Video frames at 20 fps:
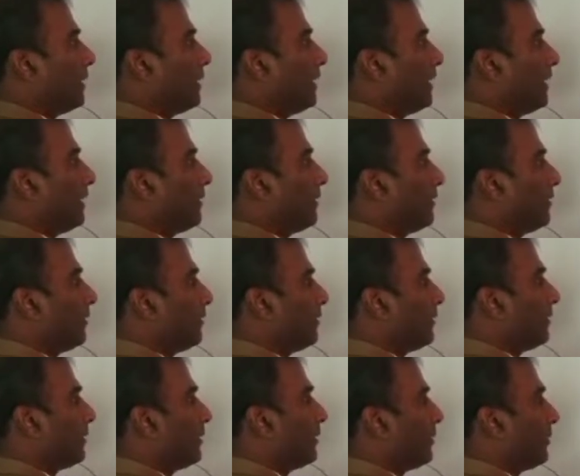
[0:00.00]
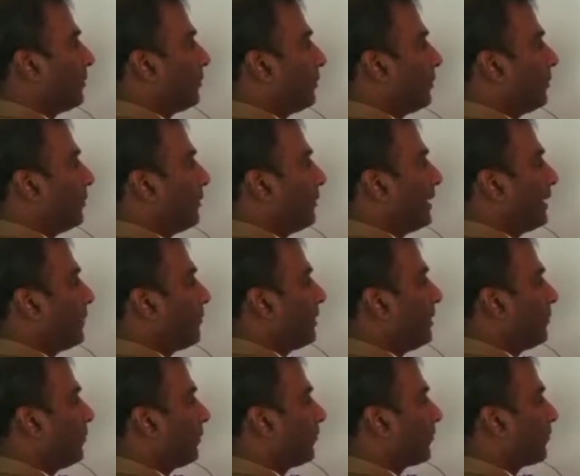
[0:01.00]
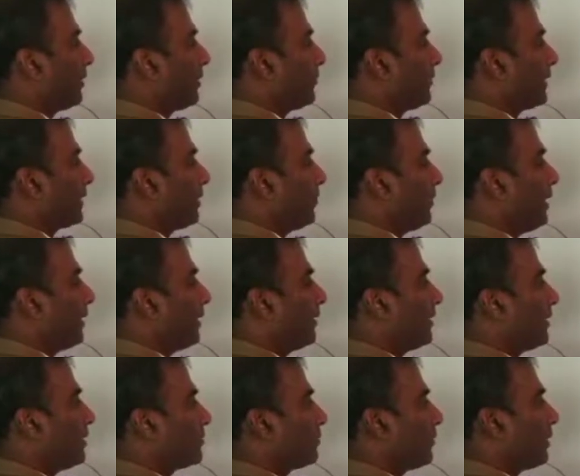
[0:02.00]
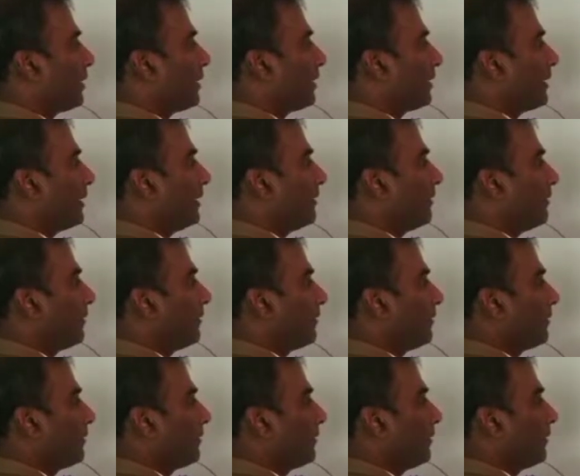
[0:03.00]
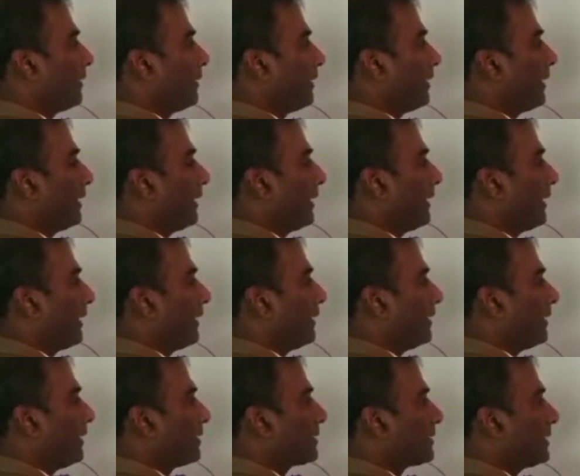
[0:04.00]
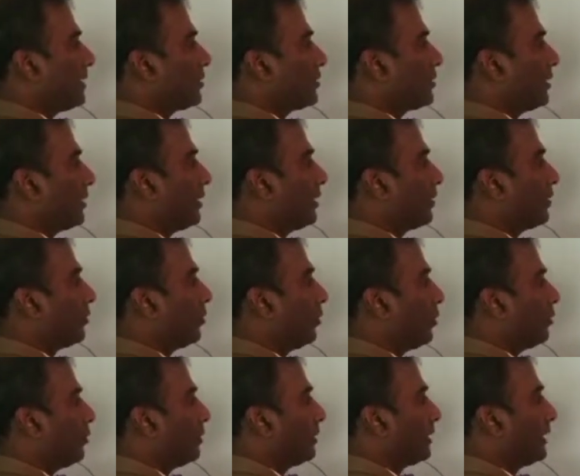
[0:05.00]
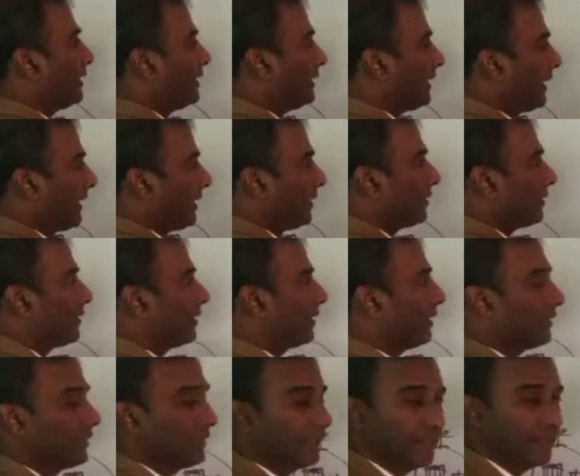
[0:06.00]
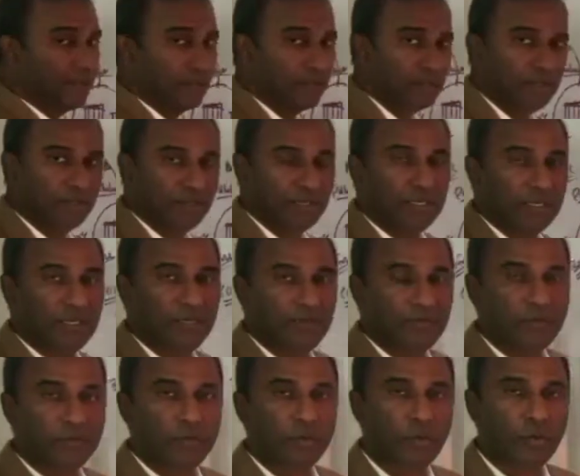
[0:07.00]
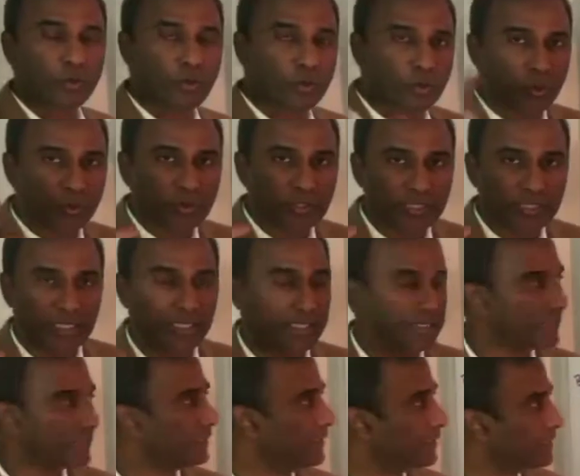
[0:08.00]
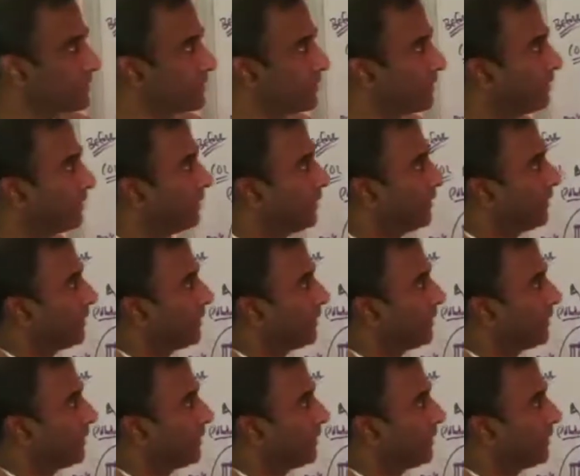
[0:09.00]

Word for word: uh, you know, many people from the commodities market, and essentially a global elite in here of quote unquote scientists.